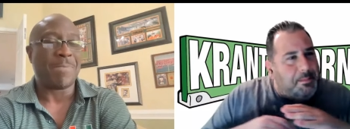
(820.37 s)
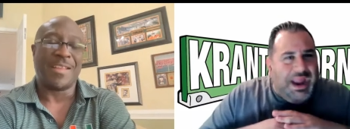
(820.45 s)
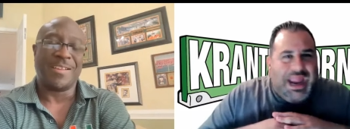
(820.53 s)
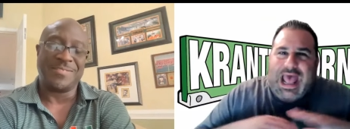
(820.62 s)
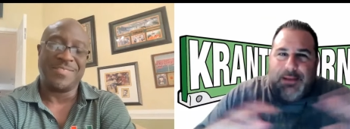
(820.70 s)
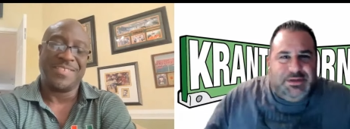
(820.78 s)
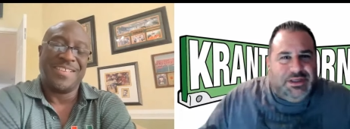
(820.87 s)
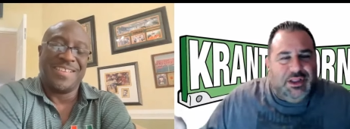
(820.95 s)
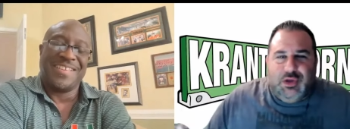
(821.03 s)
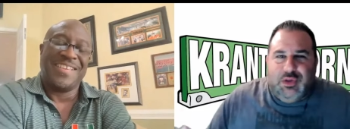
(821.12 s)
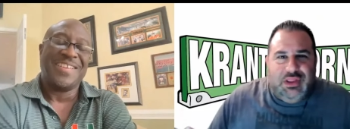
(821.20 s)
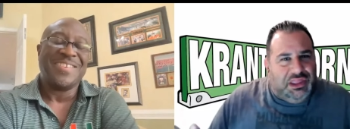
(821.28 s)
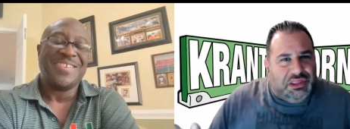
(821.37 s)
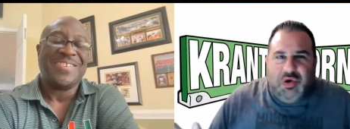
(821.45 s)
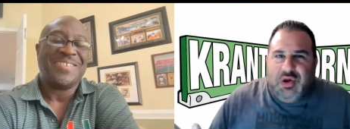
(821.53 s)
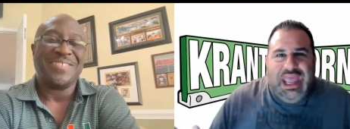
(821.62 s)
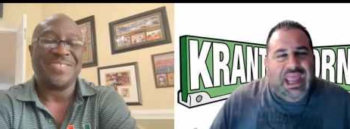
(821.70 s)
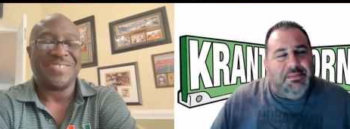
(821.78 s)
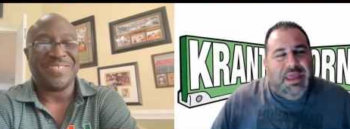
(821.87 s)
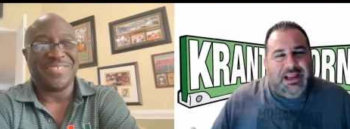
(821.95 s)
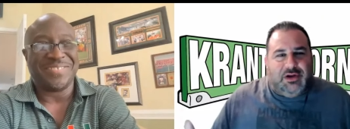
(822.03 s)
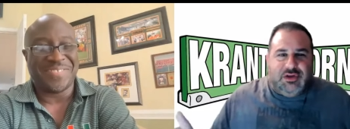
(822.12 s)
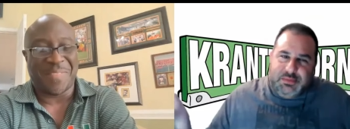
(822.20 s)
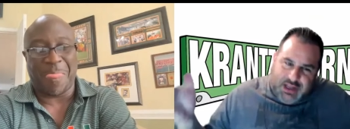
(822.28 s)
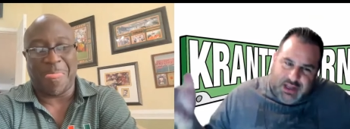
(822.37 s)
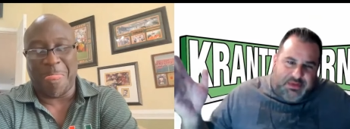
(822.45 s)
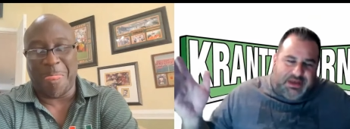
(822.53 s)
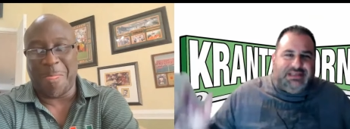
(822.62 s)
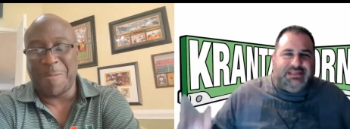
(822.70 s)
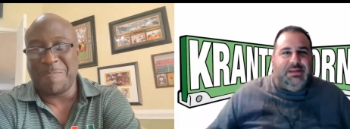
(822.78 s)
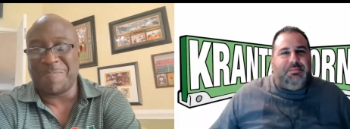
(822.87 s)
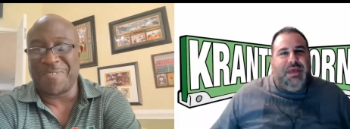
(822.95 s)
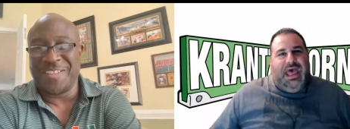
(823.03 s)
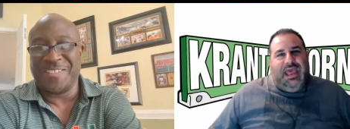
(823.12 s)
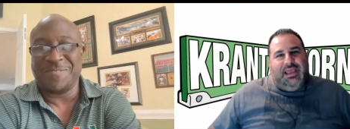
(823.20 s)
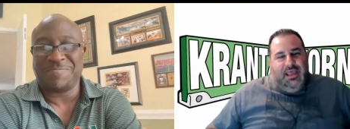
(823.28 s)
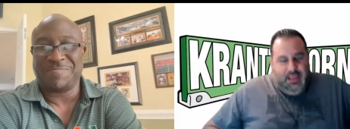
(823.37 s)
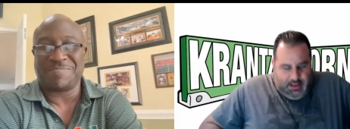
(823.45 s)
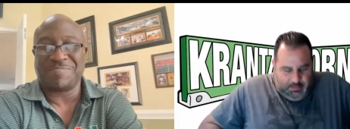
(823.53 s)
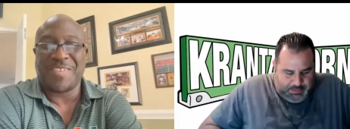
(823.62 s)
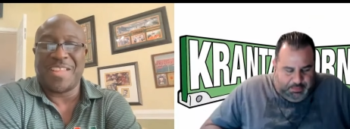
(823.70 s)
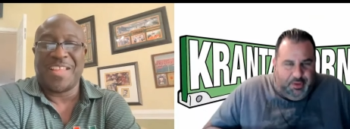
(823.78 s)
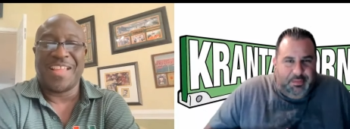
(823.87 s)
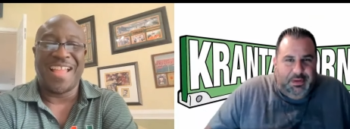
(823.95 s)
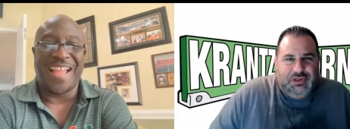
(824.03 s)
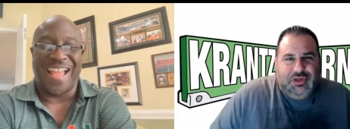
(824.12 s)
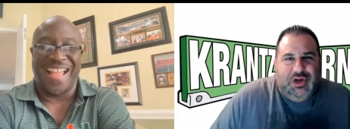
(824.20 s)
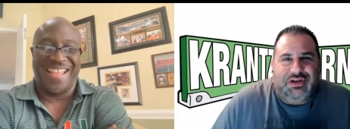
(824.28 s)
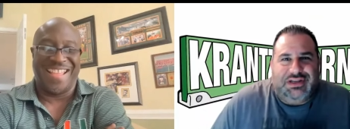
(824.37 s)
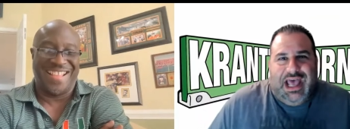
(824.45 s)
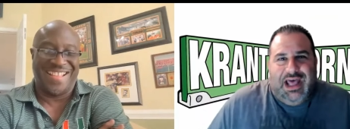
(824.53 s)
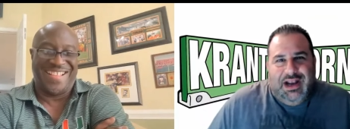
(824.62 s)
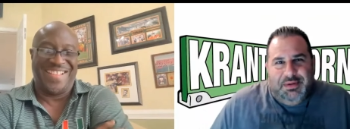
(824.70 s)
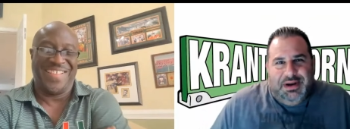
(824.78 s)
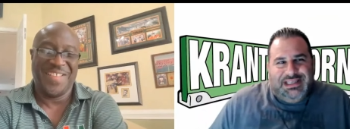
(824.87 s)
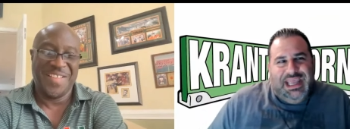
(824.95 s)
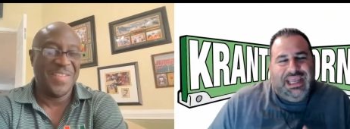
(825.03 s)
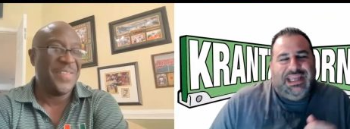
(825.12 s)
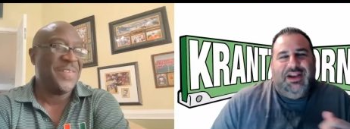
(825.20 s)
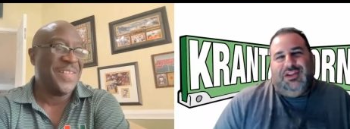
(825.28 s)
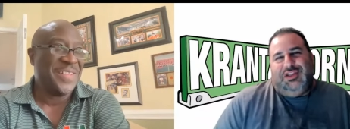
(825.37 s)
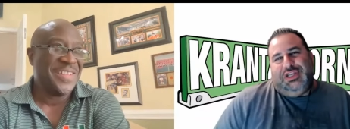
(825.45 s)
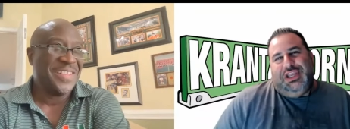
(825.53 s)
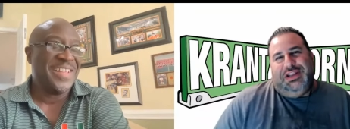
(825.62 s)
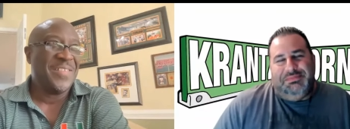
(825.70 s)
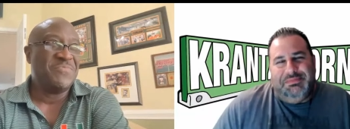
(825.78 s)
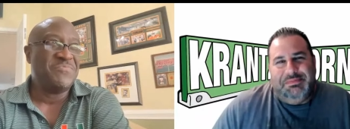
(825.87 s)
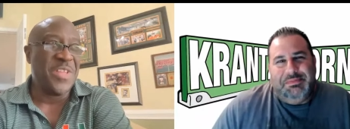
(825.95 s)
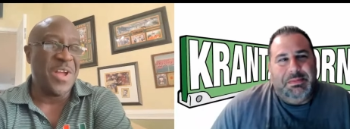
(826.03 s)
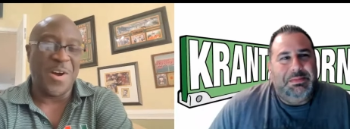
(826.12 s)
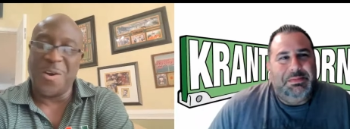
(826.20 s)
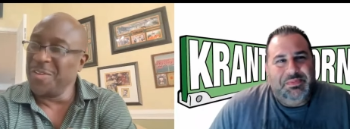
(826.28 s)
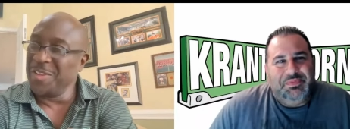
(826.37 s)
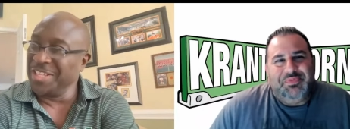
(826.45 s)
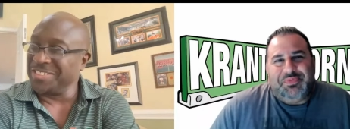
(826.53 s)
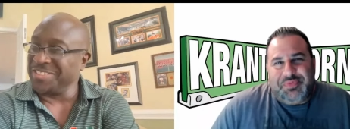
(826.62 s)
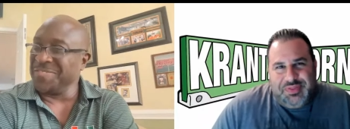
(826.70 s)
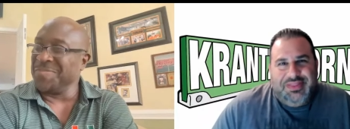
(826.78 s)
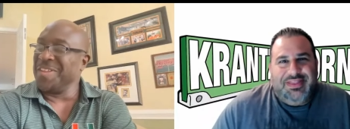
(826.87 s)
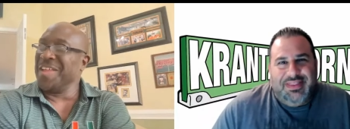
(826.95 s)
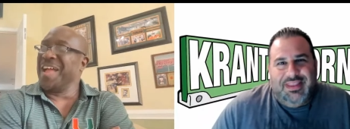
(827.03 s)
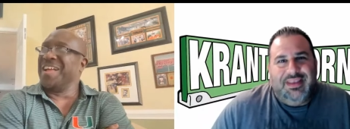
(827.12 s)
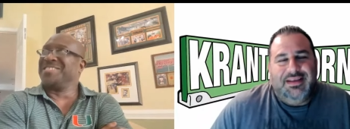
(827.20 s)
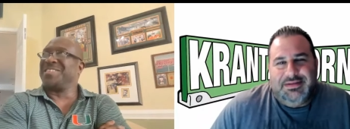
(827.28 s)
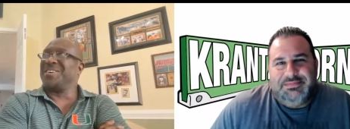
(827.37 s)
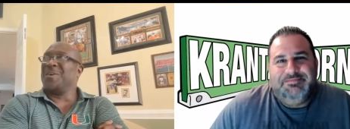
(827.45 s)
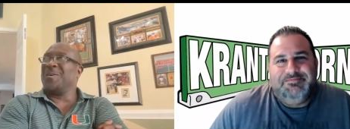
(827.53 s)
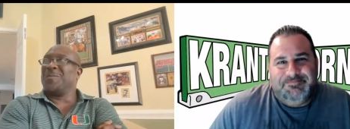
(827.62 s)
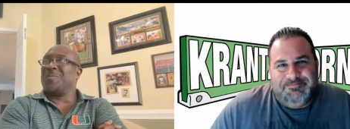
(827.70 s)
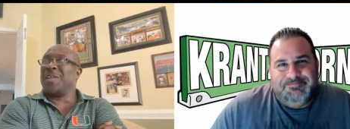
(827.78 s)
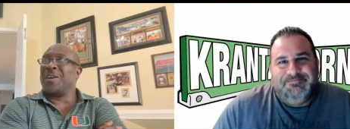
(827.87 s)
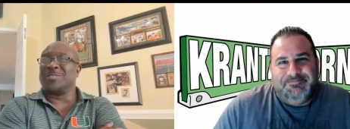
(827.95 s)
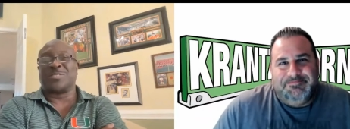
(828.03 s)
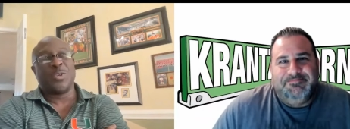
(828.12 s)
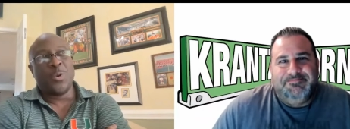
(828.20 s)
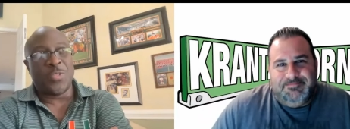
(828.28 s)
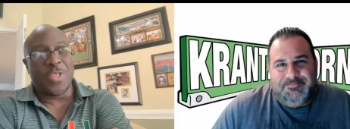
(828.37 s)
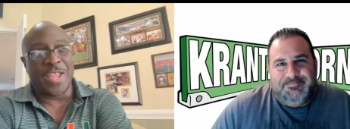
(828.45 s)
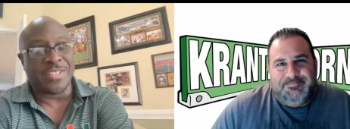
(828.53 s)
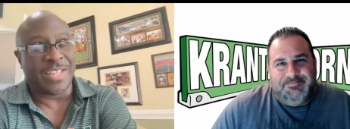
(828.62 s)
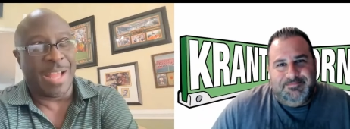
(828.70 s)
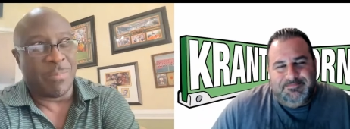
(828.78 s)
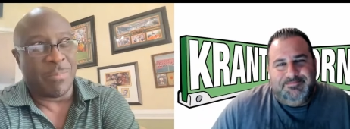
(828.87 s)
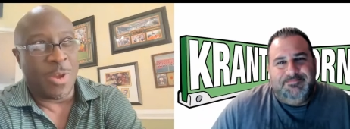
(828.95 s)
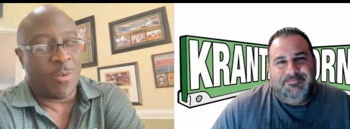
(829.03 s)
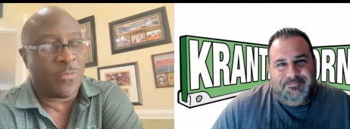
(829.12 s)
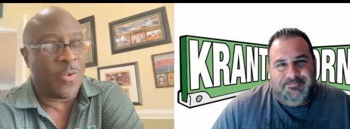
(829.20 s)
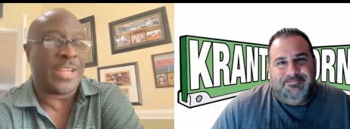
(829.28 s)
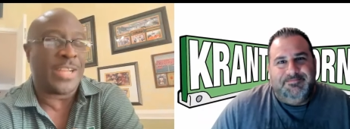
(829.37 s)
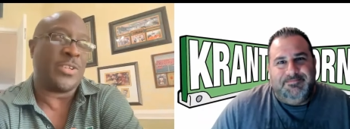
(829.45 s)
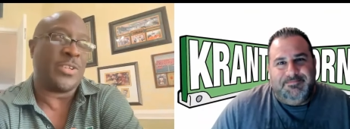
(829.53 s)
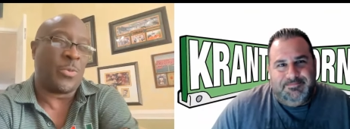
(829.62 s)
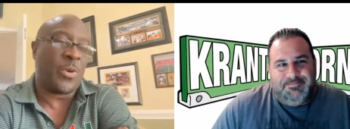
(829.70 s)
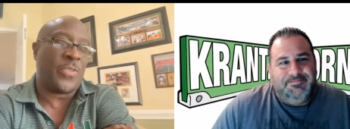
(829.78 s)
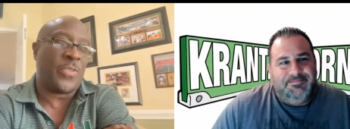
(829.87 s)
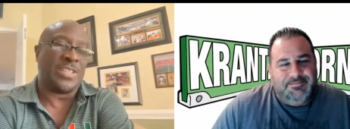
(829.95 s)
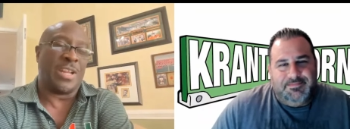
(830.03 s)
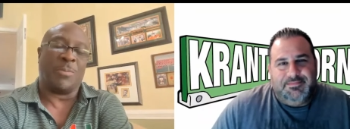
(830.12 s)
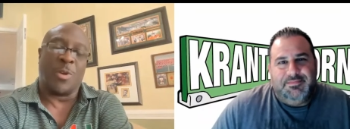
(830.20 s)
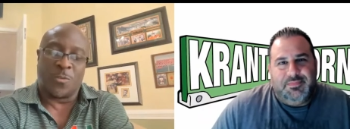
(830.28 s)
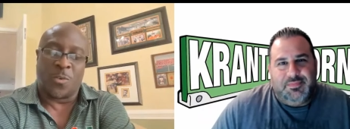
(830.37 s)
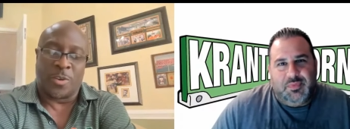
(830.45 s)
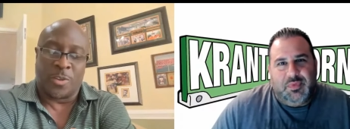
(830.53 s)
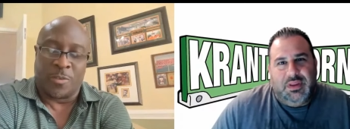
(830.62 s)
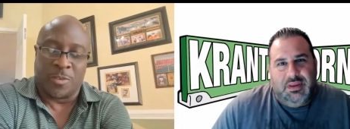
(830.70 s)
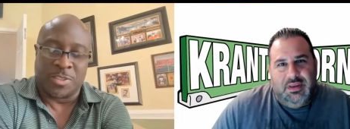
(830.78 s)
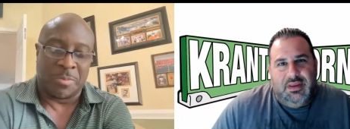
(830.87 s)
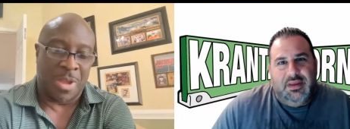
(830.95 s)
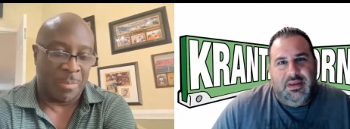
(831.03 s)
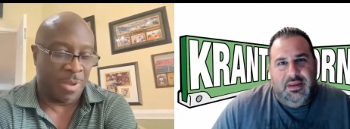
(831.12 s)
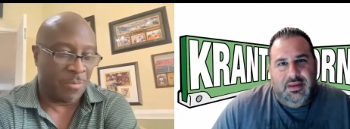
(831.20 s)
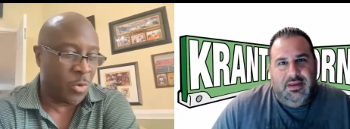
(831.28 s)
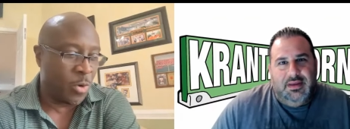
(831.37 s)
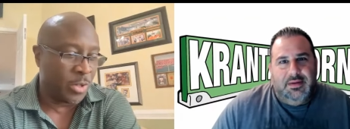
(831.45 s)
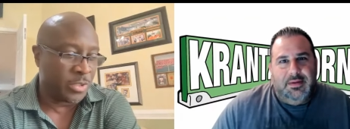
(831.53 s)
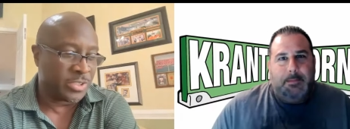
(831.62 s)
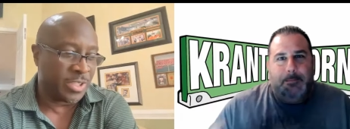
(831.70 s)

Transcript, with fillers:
Speaker 1: by absolutely throwing haymakers at me. I'm going to sit back. I'm going to pull my shirt down. I'm going to take it on the chin.
Speaker 2: No, listen. So there's two things that I'm known for. Actually, three things that I'm known for at the University of Miami. Of course,